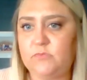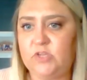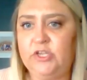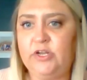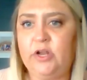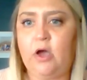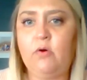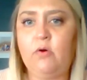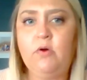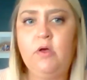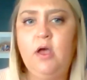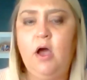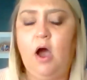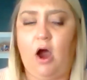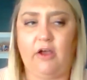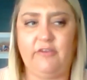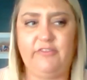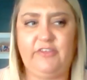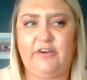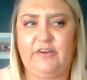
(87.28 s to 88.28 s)
You know,
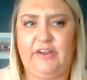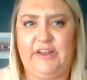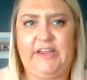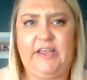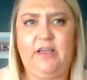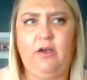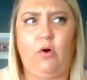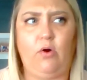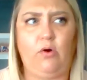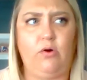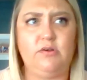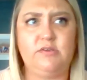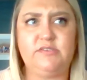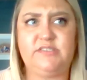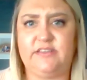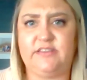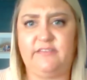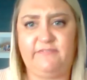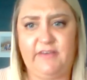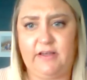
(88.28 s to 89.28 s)
are there any
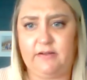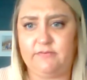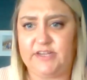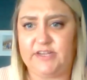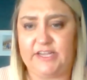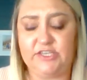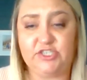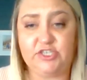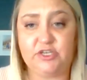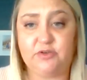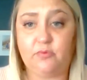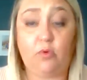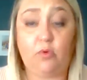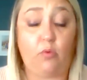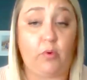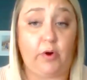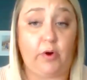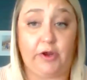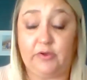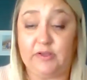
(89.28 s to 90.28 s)
holes in the
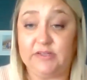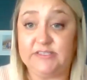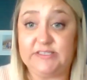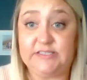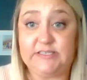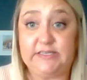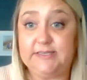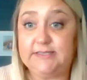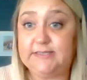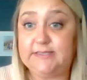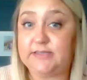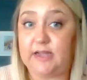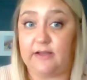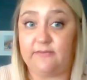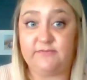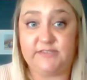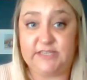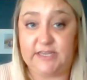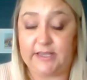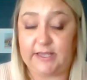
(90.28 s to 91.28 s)
foundation where you can see
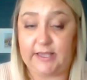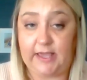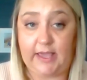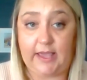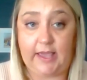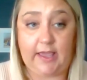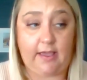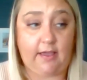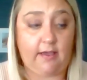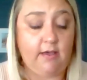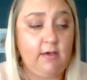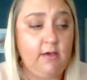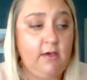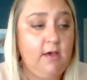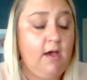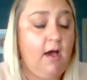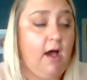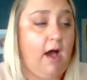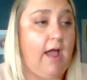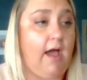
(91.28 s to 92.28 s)
stuff digging?
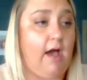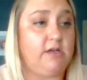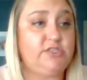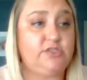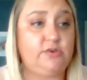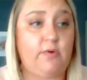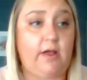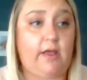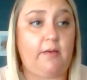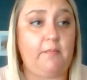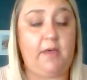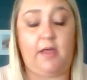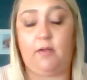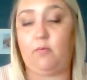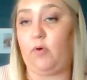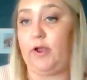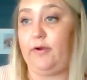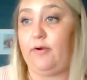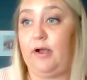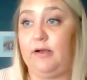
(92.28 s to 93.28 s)
I also
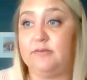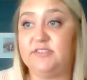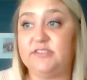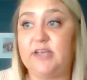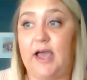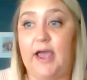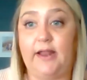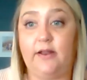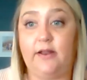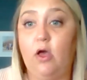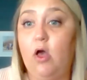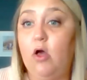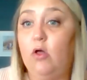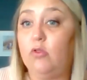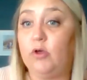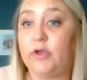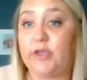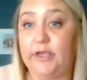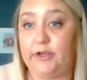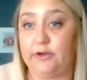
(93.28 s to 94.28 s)
recommend while you're outside,
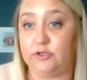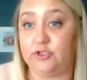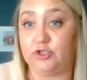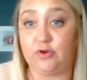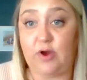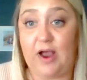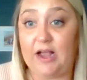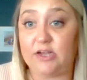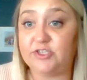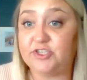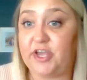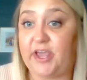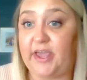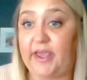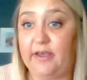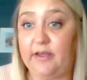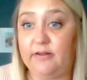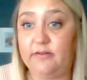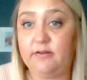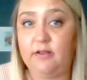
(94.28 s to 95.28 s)
look at your trash
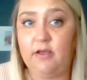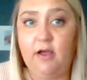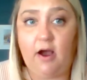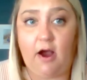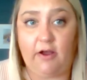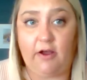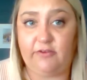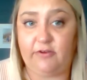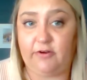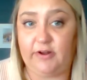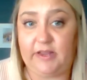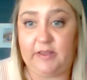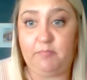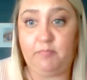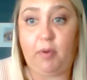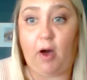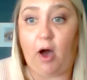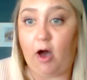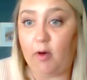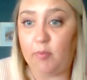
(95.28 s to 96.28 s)
can. Are there any
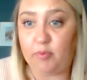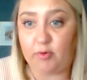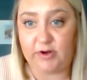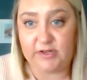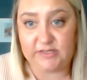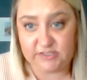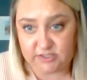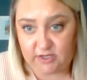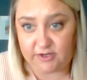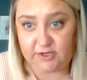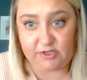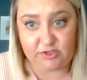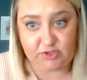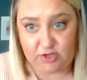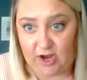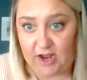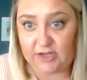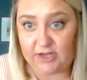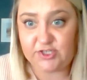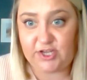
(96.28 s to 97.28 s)
paw prints on your
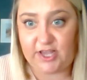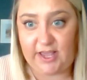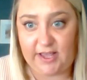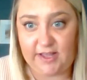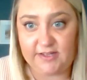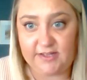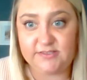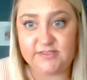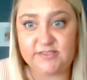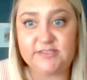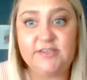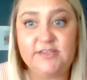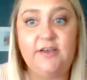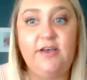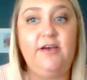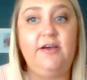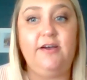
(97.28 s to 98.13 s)
trash cans?